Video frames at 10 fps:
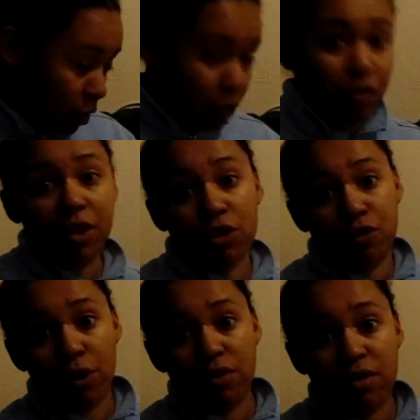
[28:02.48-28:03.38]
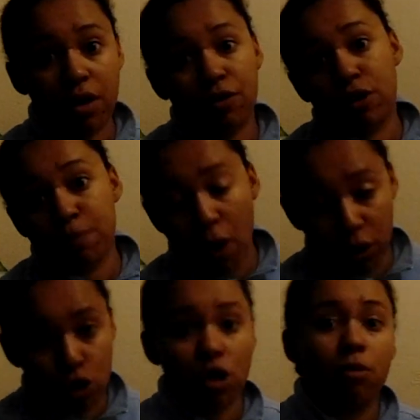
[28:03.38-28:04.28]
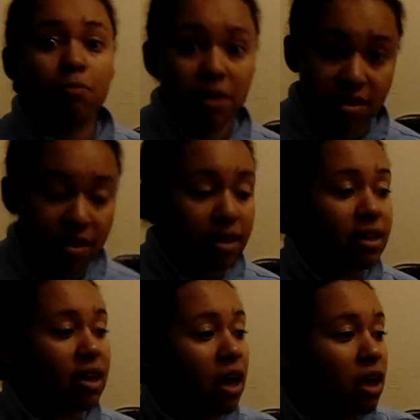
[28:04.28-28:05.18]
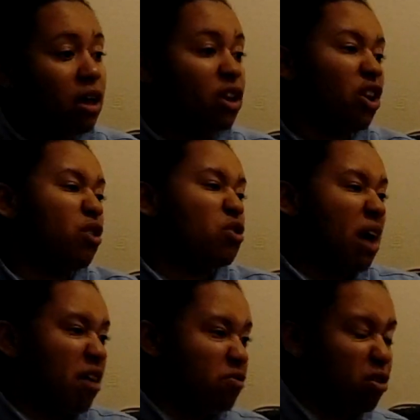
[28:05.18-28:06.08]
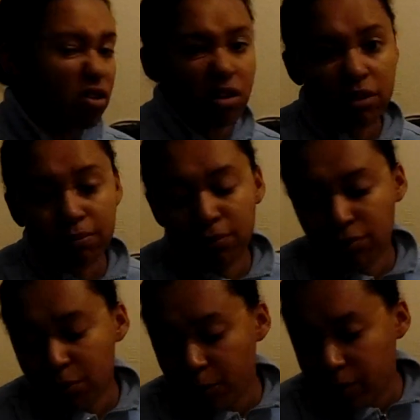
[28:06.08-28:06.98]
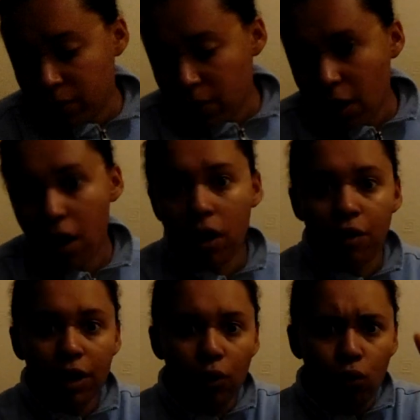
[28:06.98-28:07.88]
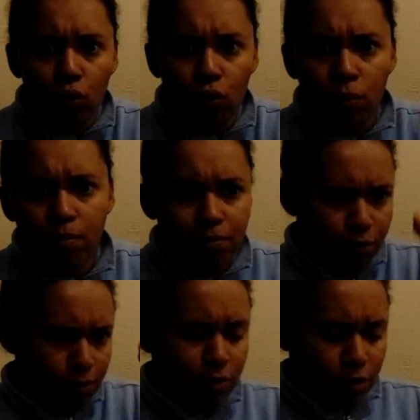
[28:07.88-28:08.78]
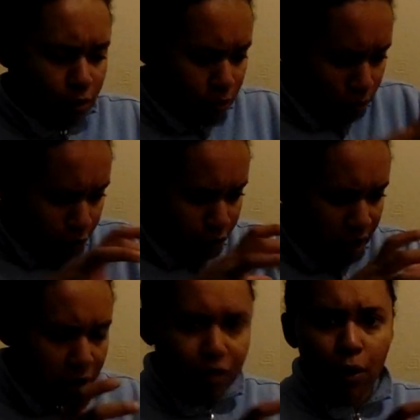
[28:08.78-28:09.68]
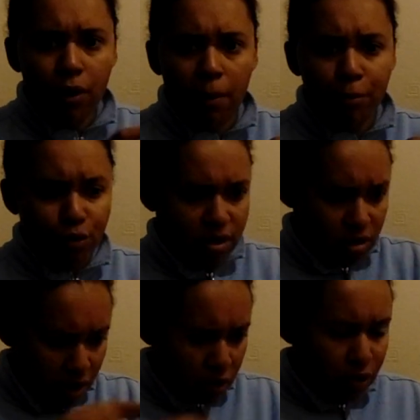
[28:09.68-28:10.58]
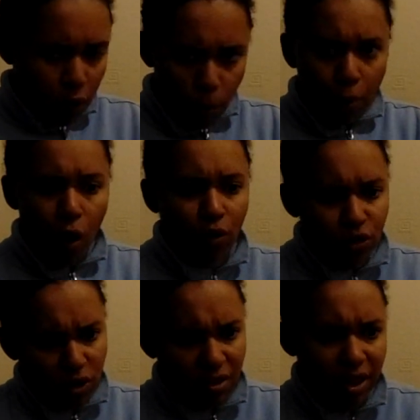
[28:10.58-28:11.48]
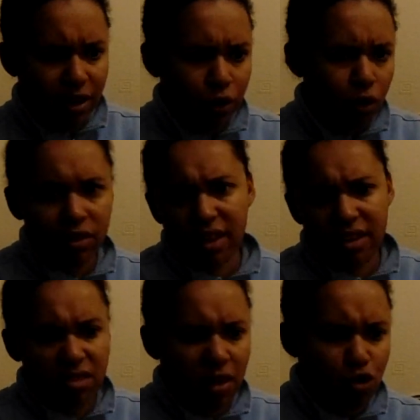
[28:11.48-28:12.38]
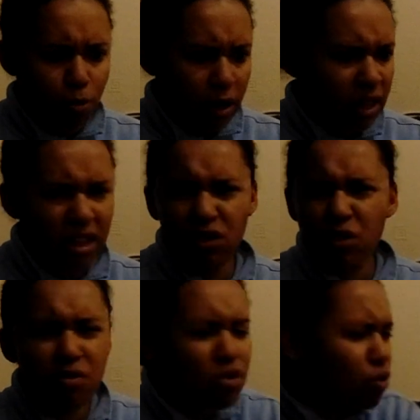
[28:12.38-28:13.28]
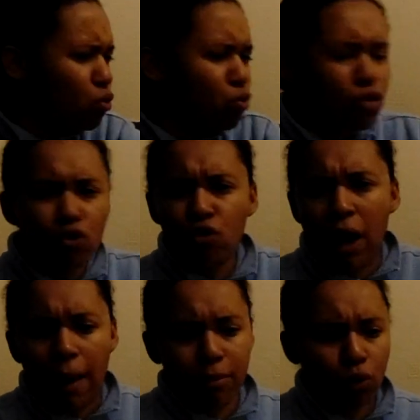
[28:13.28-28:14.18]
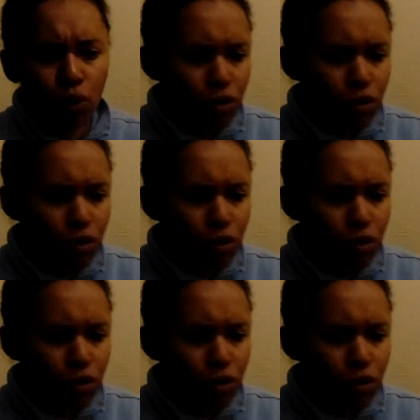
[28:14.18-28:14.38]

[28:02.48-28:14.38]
the fixed phone service, partnership with BT, you know, you have the little telephone number inside of a little box and you take it on holiday, it saves you money, you know, all this crap.